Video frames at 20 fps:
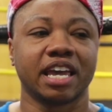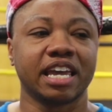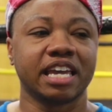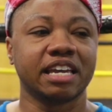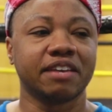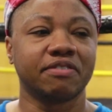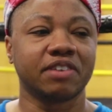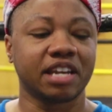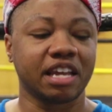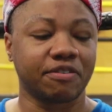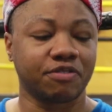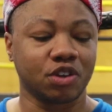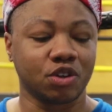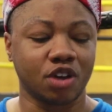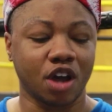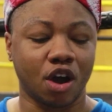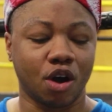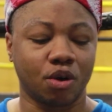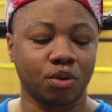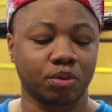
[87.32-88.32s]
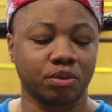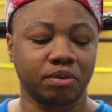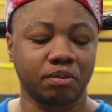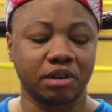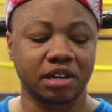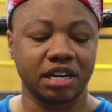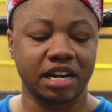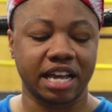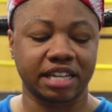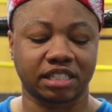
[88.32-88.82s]
Even if you don't
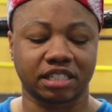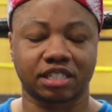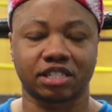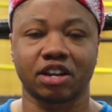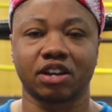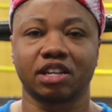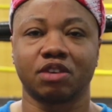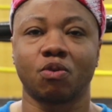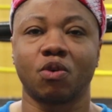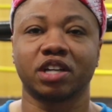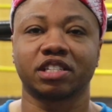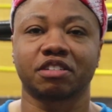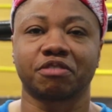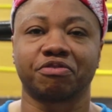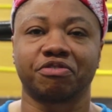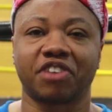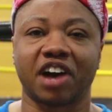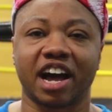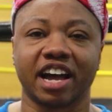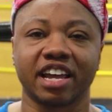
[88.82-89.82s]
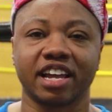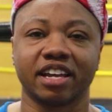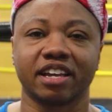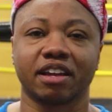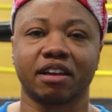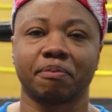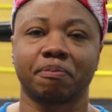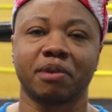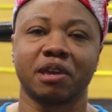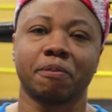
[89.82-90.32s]
necessarily want to fight
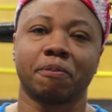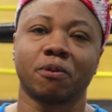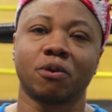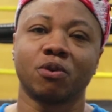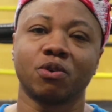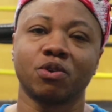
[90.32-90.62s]
people,